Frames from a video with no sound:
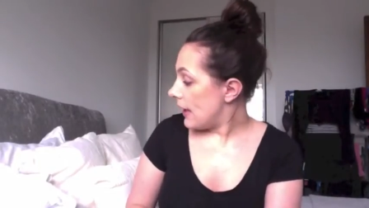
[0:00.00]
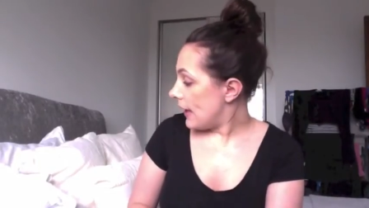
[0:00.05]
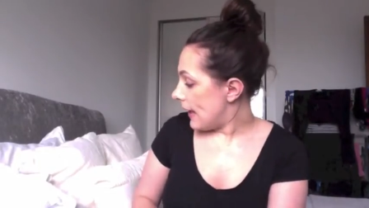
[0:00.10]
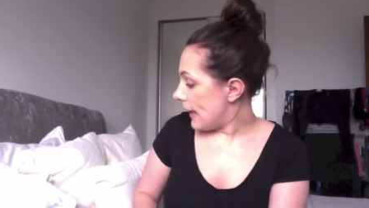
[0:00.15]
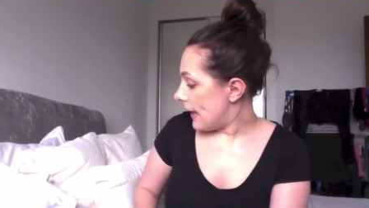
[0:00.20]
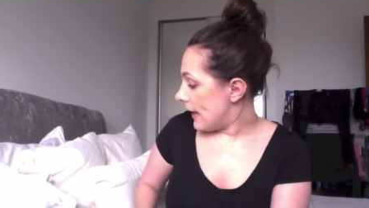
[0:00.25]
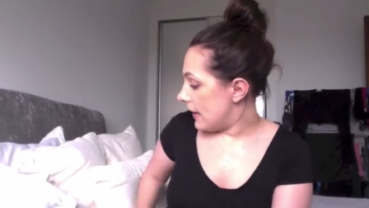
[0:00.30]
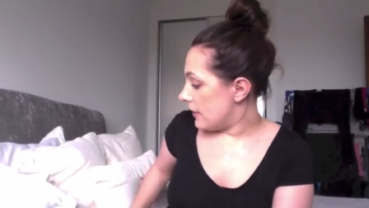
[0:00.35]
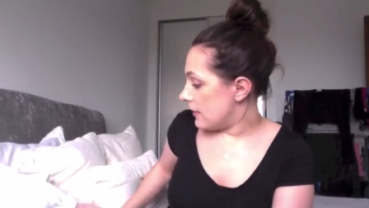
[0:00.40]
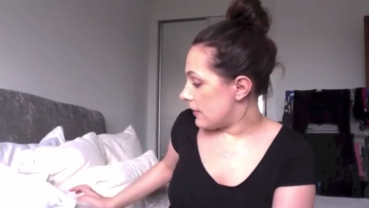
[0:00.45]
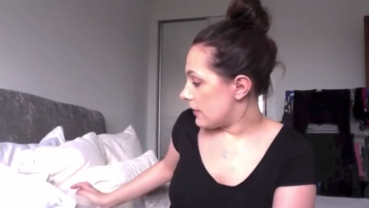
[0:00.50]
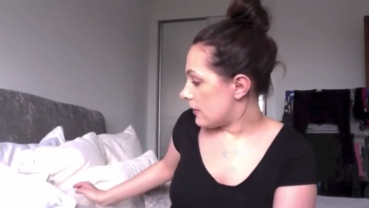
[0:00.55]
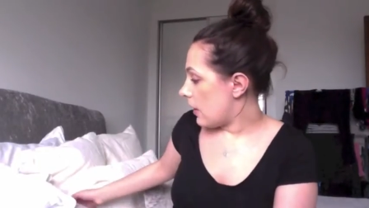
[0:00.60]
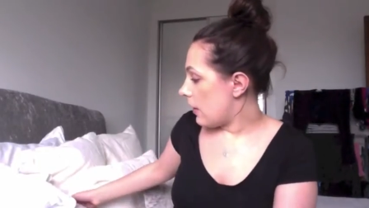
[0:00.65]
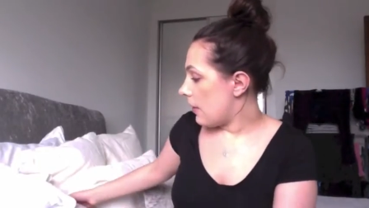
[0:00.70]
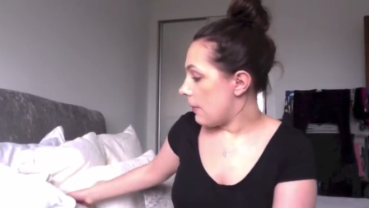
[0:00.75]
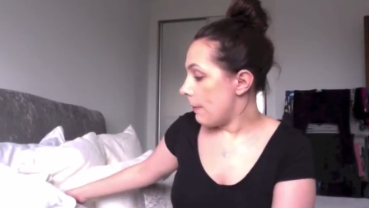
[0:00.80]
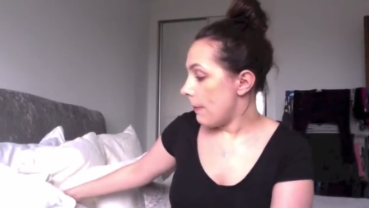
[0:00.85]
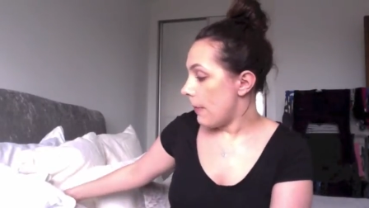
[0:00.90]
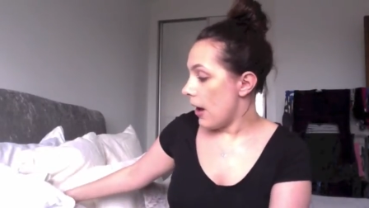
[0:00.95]
is
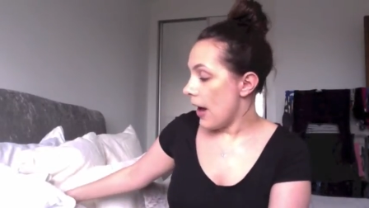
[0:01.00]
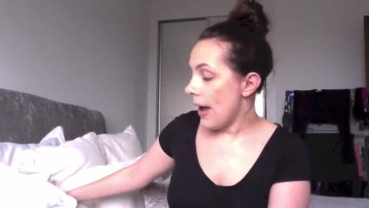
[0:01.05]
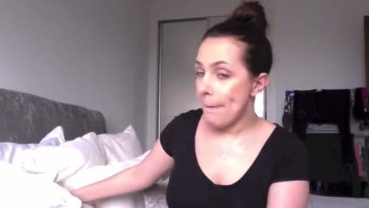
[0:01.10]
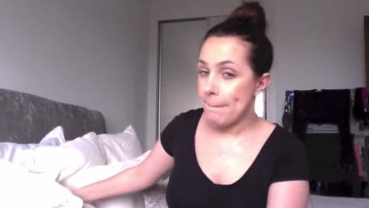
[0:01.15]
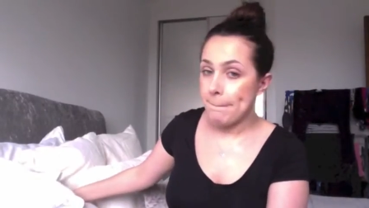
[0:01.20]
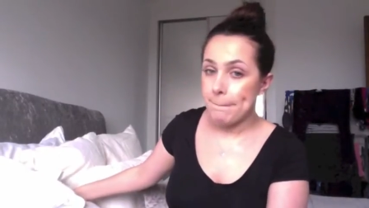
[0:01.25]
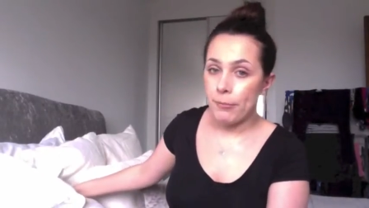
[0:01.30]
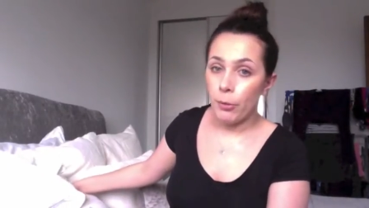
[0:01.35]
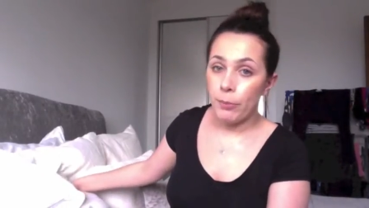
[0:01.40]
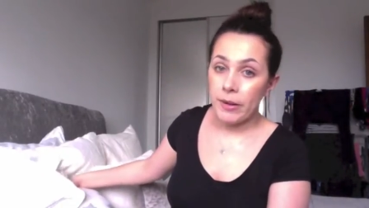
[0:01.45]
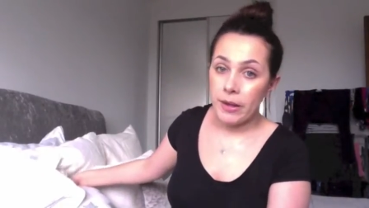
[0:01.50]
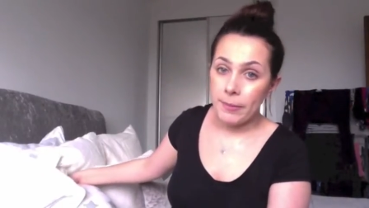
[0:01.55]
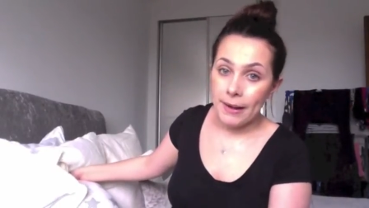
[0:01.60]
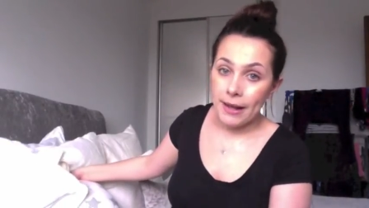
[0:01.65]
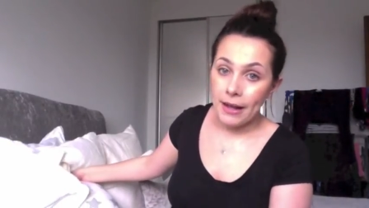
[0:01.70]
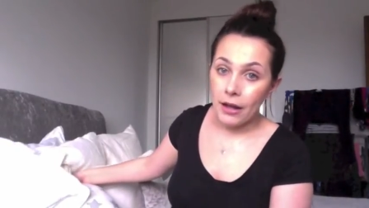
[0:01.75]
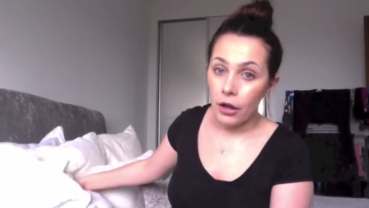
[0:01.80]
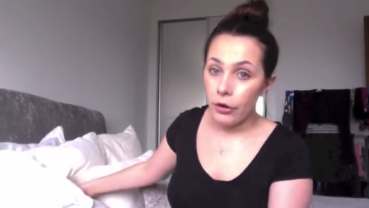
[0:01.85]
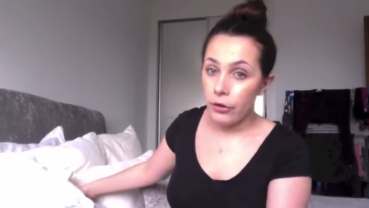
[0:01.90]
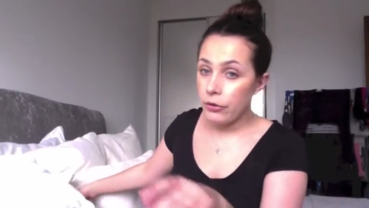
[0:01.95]
my boppy
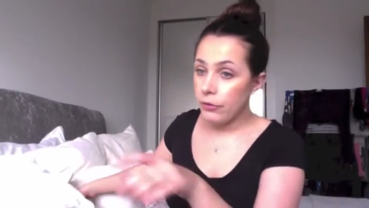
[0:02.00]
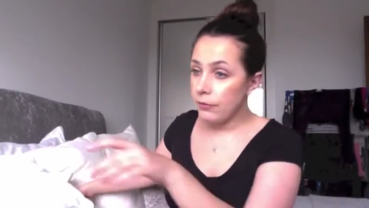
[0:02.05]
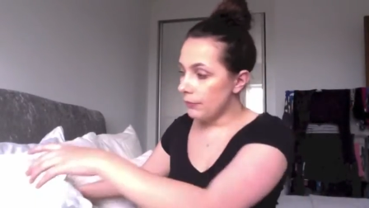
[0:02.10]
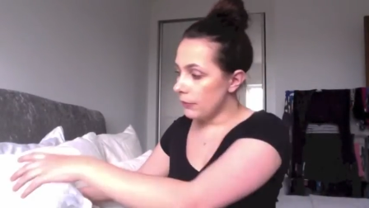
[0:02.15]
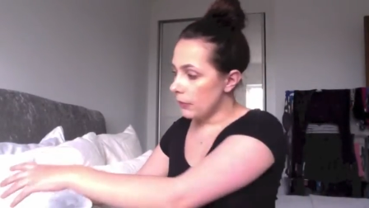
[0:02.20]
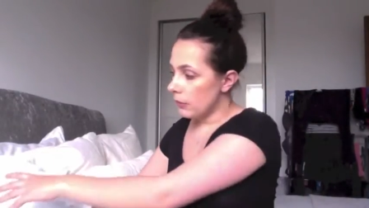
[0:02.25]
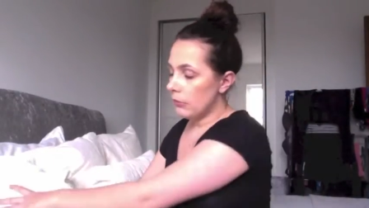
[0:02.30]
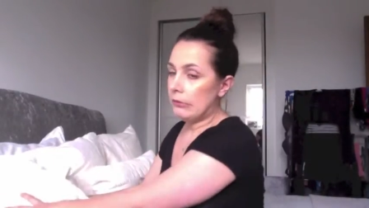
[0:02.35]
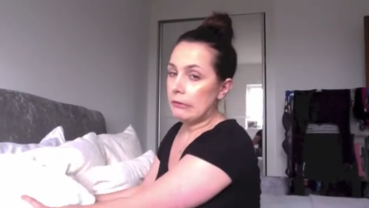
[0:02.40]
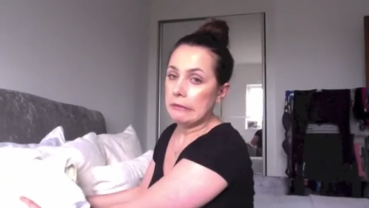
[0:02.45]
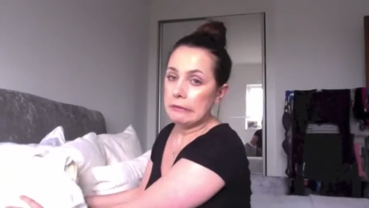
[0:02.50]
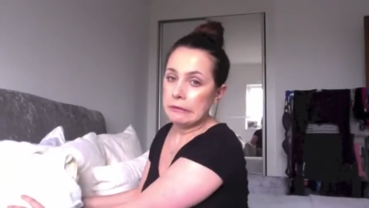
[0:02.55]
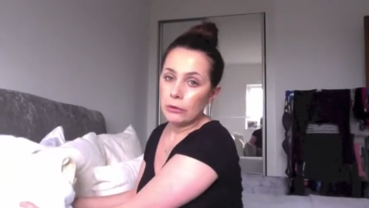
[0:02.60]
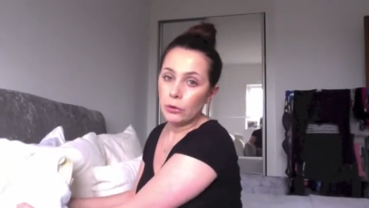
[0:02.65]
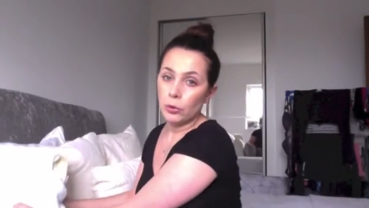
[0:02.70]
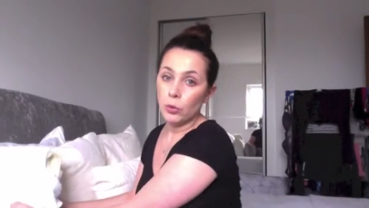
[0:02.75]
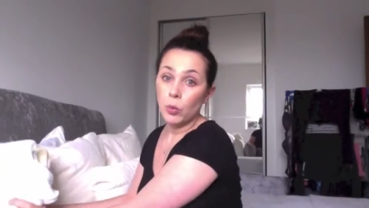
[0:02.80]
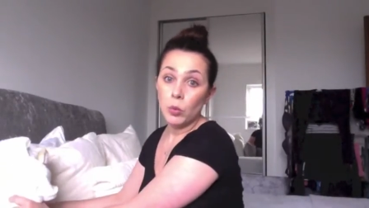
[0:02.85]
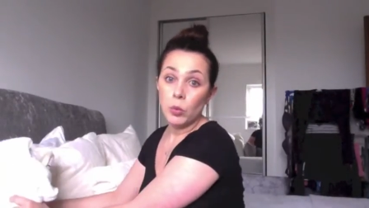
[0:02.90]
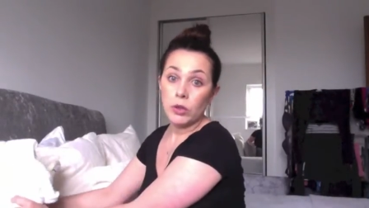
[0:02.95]
pillow.
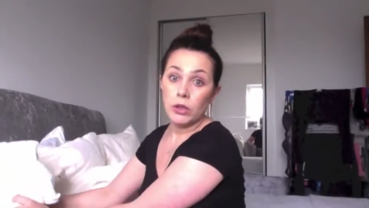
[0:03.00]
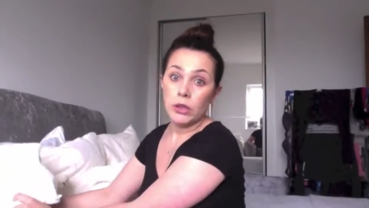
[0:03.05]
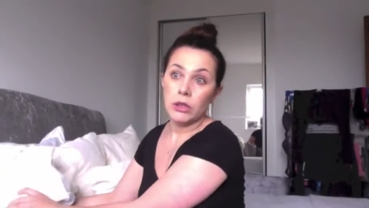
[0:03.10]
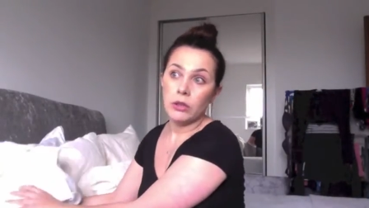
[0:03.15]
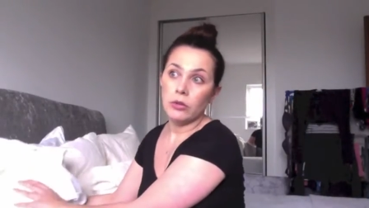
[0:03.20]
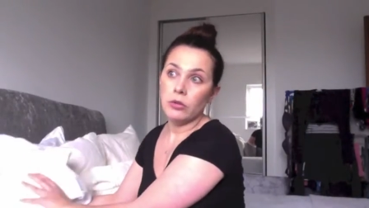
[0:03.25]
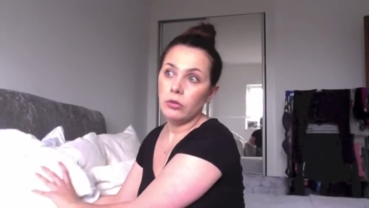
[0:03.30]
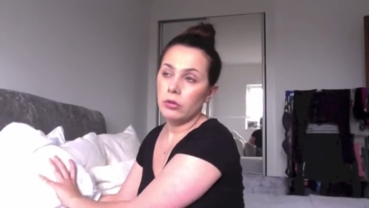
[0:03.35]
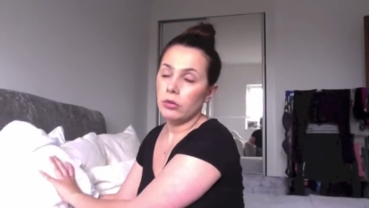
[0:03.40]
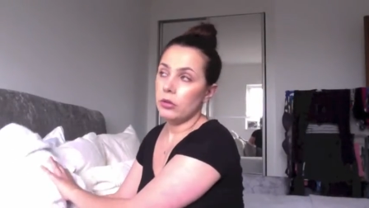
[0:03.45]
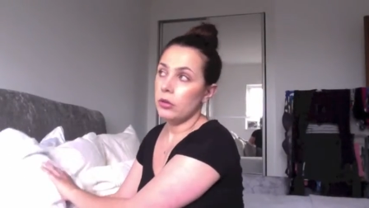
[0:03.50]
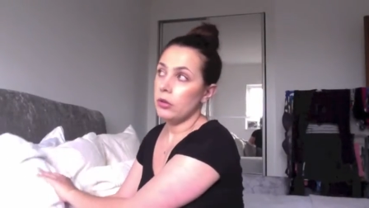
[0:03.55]
Oh, hang on.